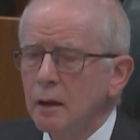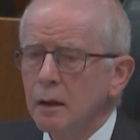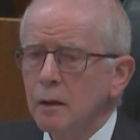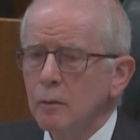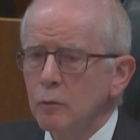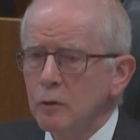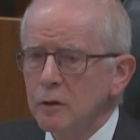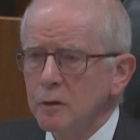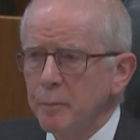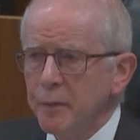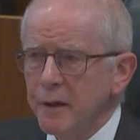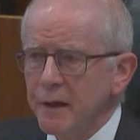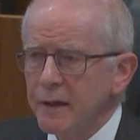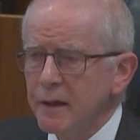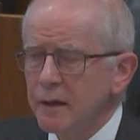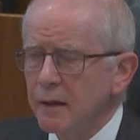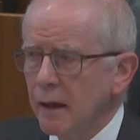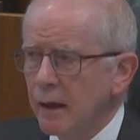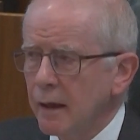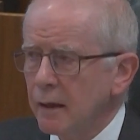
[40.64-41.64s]
It had
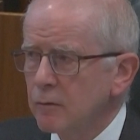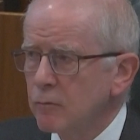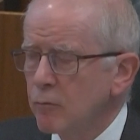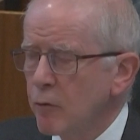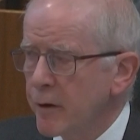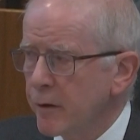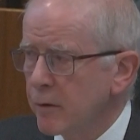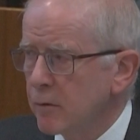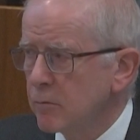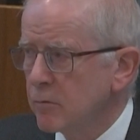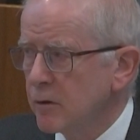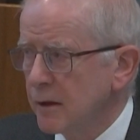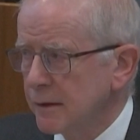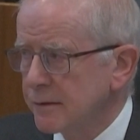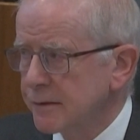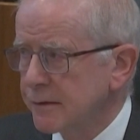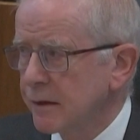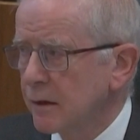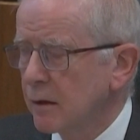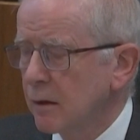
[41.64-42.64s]
called the Rwanda
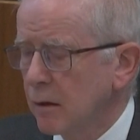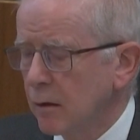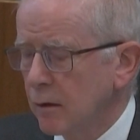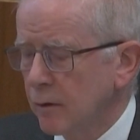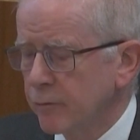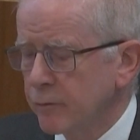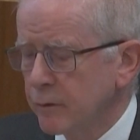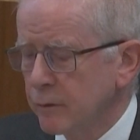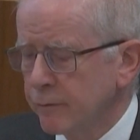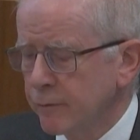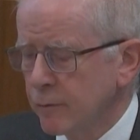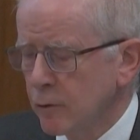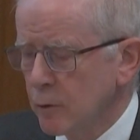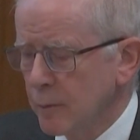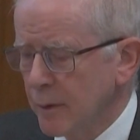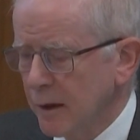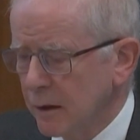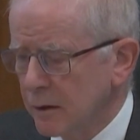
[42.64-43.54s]
policy illegal.